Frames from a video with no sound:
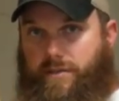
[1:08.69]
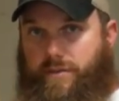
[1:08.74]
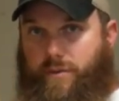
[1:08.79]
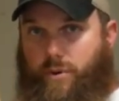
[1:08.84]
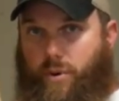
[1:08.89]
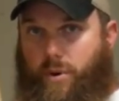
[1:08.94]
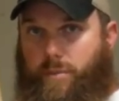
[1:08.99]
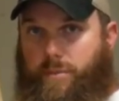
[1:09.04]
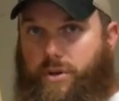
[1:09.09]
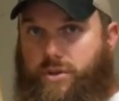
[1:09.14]

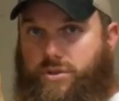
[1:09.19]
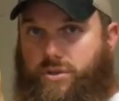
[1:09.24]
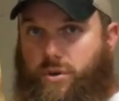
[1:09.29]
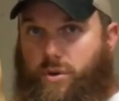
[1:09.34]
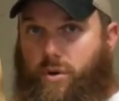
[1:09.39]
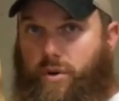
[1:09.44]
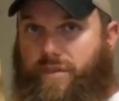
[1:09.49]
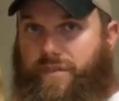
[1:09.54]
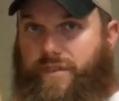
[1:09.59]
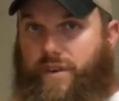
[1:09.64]
for them to
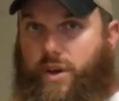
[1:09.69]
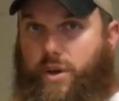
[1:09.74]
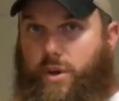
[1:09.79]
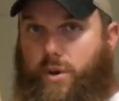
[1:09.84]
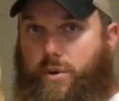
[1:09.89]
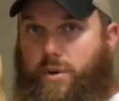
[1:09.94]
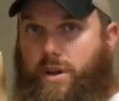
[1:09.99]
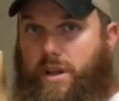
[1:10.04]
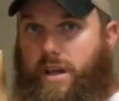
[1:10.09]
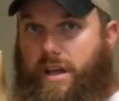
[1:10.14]
store
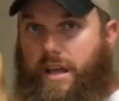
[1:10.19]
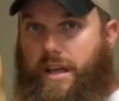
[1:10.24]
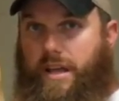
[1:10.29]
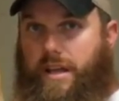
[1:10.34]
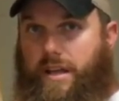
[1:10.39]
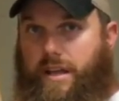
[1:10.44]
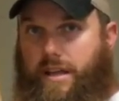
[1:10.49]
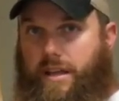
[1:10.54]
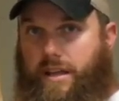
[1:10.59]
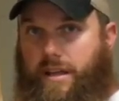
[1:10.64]
food
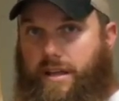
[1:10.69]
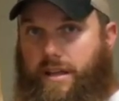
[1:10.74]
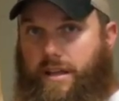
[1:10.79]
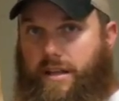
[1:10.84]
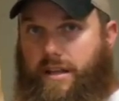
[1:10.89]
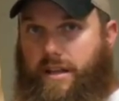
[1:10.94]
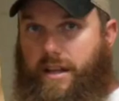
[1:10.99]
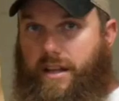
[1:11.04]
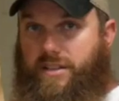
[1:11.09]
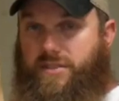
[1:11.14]

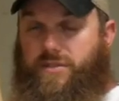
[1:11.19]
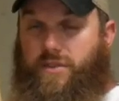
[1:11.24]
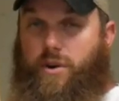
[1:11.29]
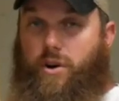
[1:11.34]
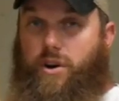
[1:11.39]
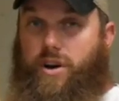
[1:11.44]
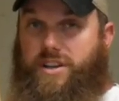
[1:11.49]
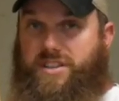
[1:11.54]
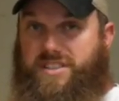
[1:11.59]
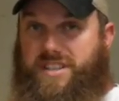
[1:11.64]
as
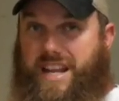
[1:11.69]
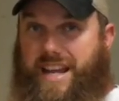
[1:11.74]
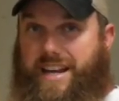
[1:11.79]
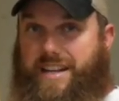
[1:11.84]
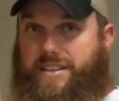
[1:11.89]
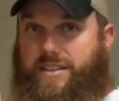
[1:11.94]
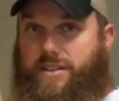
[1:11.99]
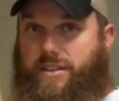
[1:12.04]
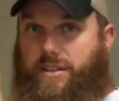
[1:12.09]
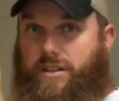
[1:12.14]
far as
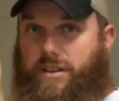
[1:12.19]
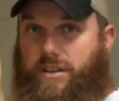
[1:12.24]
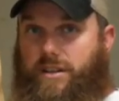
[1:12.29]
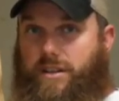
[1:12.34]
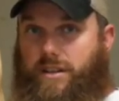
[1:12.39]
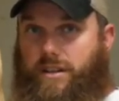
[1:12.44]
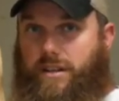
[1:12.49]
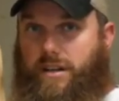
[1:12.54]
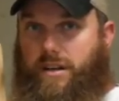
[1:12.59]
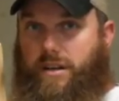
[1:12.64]

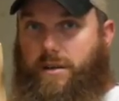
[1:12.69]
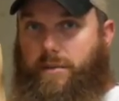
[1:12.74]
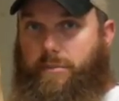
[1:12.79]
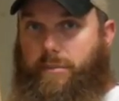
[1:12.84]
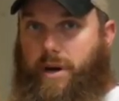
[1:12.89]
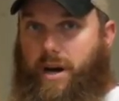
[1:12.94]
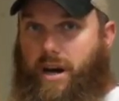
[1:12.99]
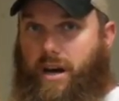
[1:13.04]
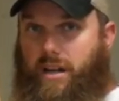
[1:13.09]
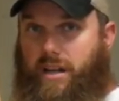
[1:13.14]
nectar,
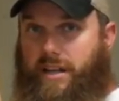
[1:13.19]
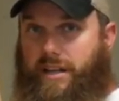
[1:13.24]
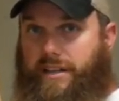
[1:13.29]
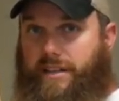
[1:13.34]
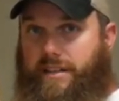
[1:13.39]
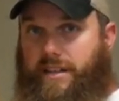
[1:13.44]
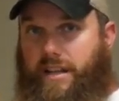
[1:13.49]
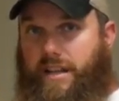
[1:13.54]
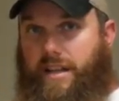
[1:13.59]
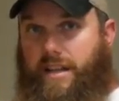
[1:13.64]

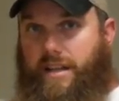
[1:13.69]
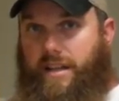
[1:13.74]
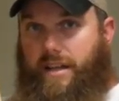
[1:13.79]
pollen,